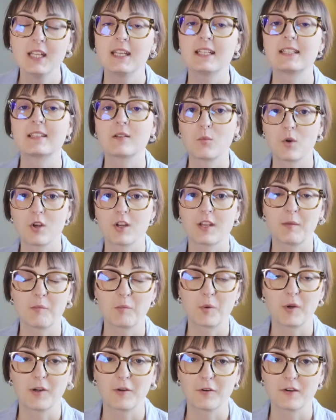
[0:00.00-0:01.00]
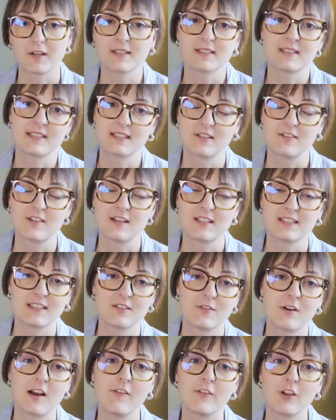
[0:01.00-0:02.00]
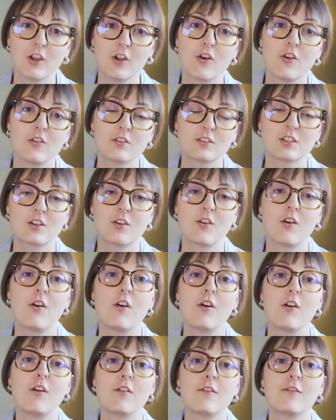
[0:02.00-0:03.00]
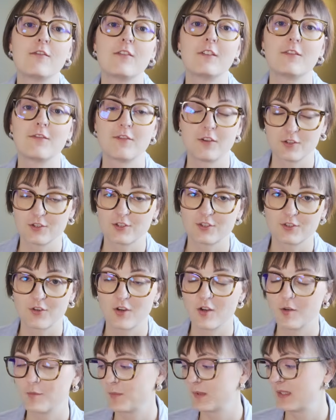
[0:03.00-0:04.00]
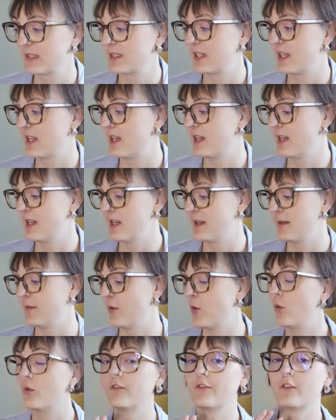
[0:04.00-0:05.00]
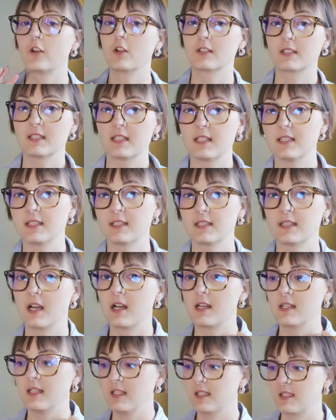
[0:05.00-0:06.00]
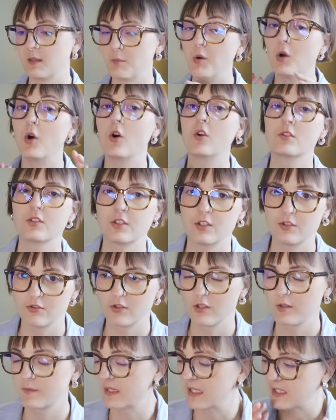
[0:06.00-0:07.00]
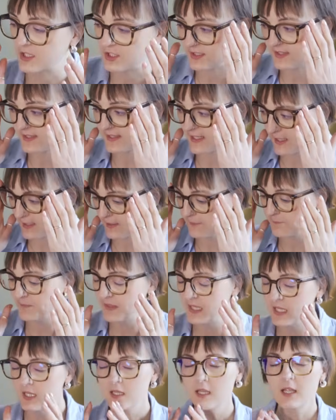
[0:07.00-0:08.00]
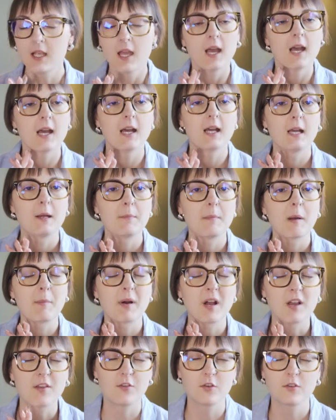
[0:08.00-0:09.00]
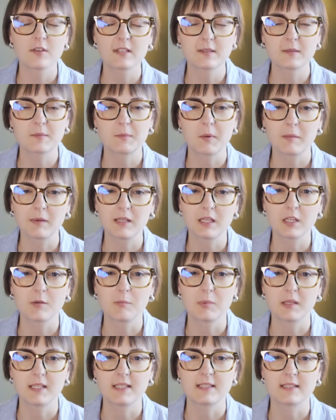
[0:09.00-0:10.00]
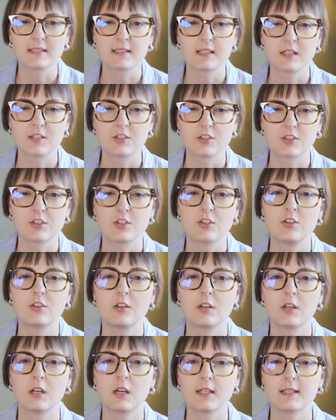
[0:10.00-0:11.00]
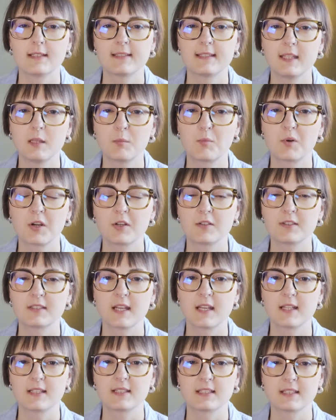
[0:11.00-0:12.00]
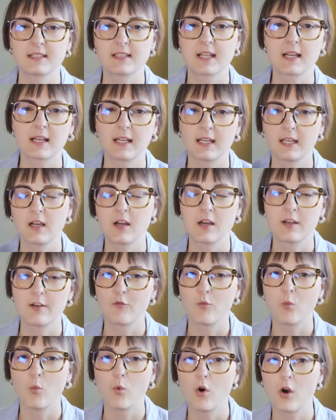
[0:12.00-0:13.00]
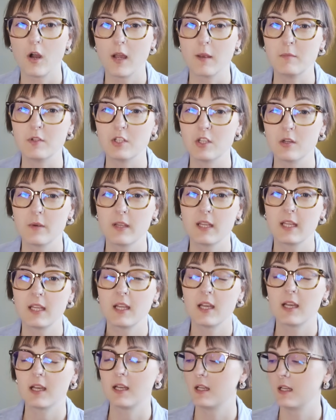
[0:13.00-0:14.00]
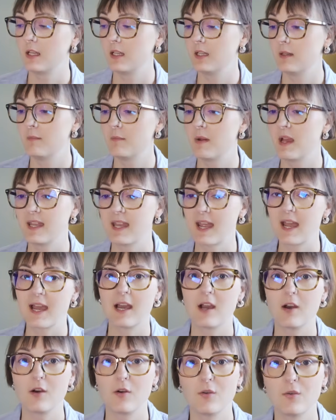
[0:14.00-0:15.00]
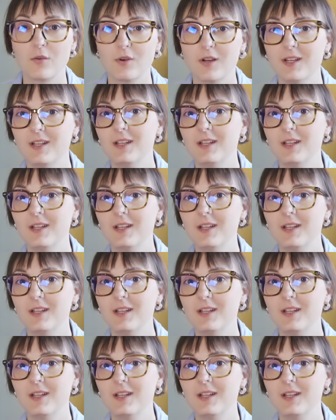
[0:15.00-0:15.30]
It's a work in progress still. I still have a lot of floss drops or flosses that I need to put onto drops, I should say. But I thought this is probably a good place to start, just so you can kind of see the process, exactly kind of what I'm doing and how,